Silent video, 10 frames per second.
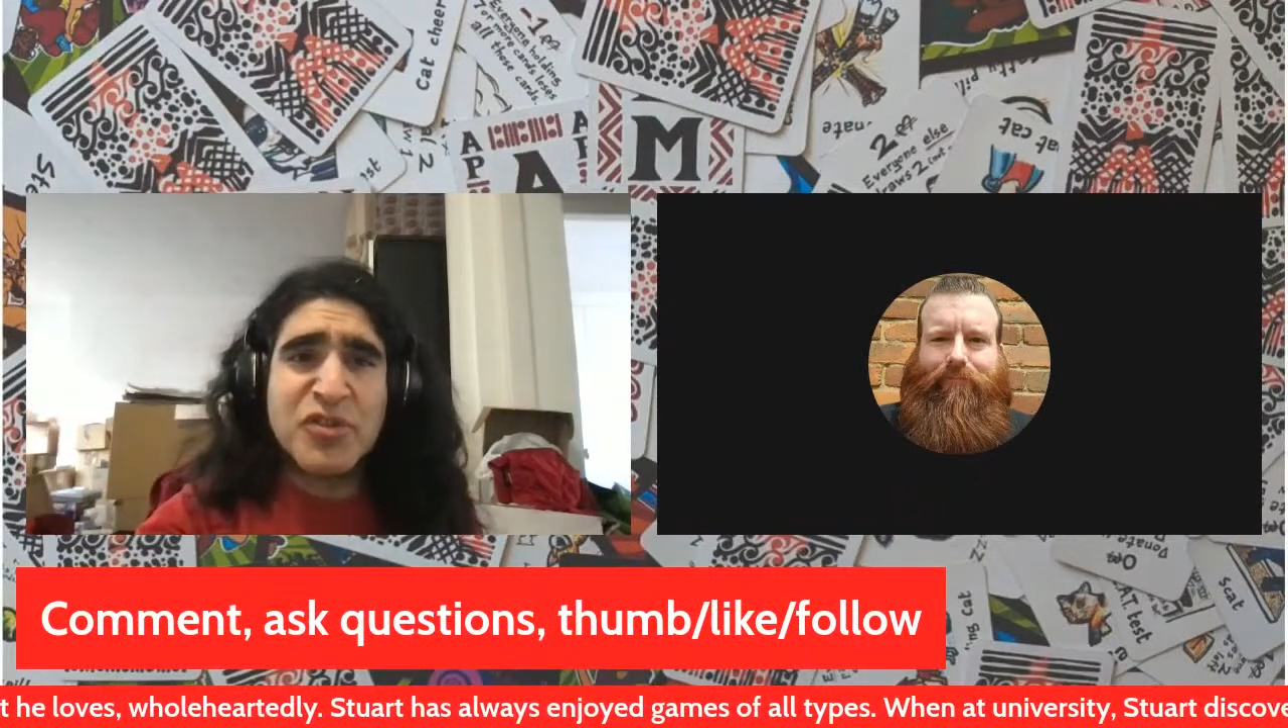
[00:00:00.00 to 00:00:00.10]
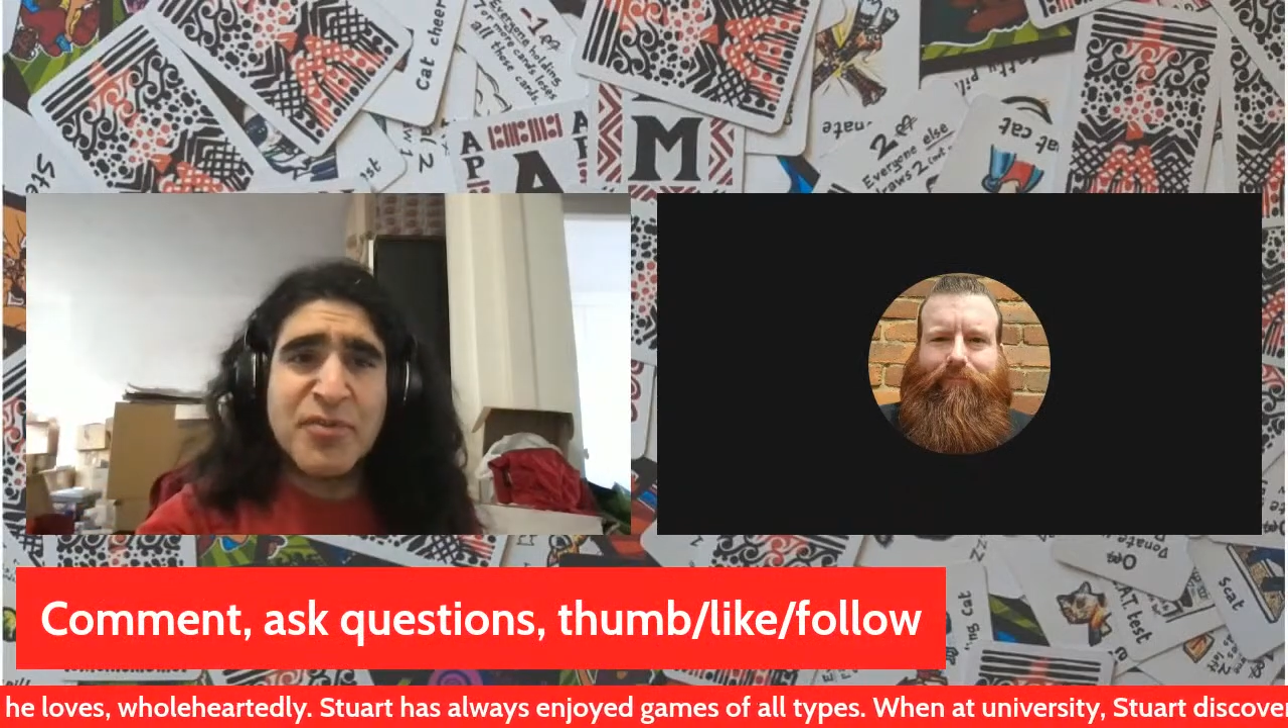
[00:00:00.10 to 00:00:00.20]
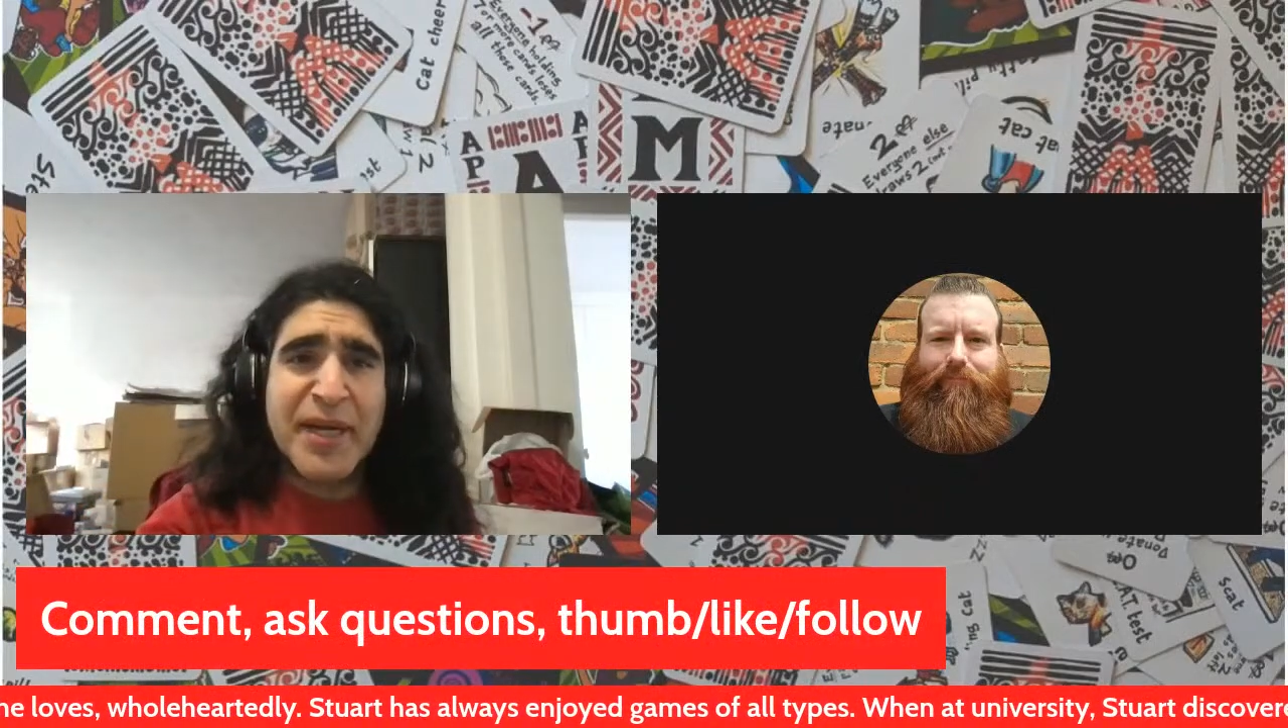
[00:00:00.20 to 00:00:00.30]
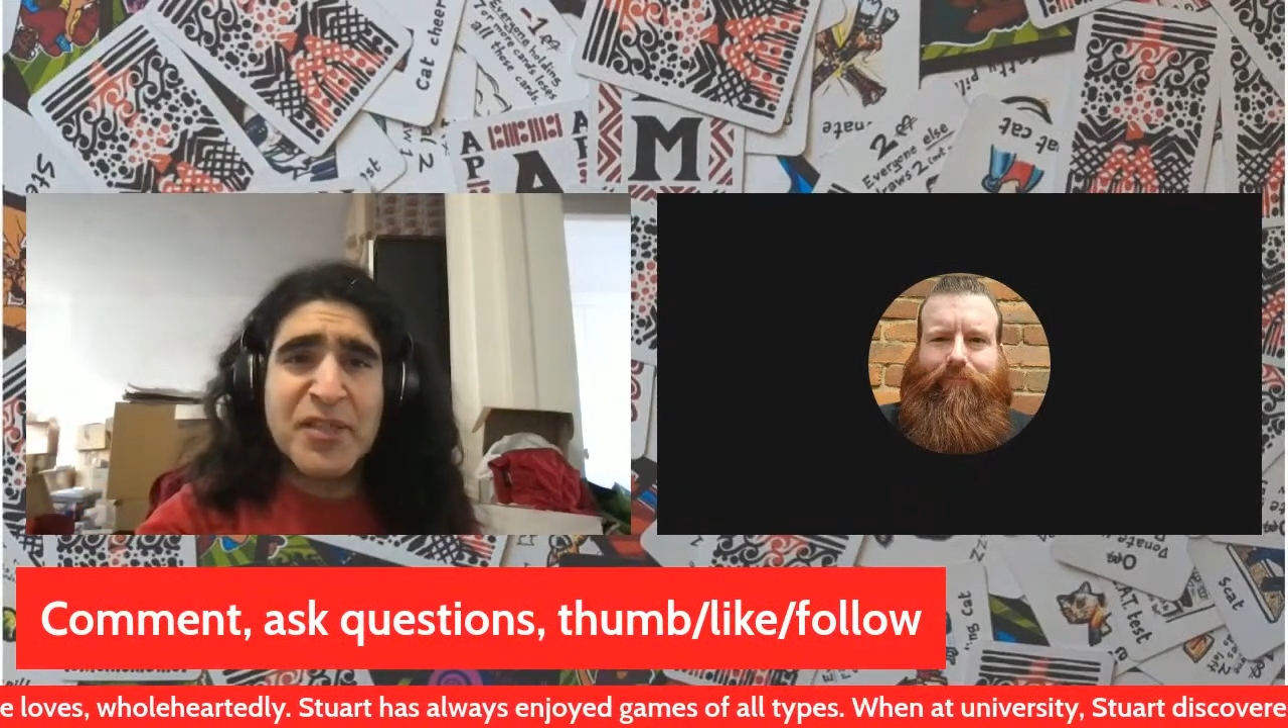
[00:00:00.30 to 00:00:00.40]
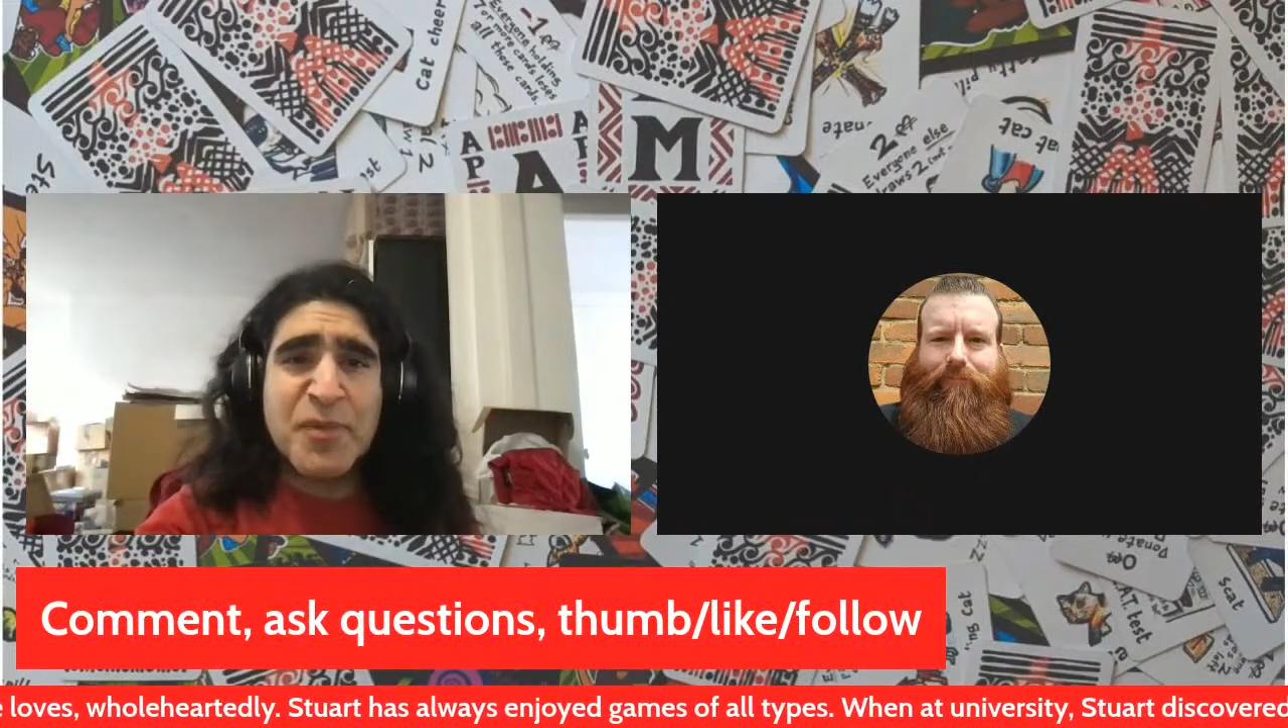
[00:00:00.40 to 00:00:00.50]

to remind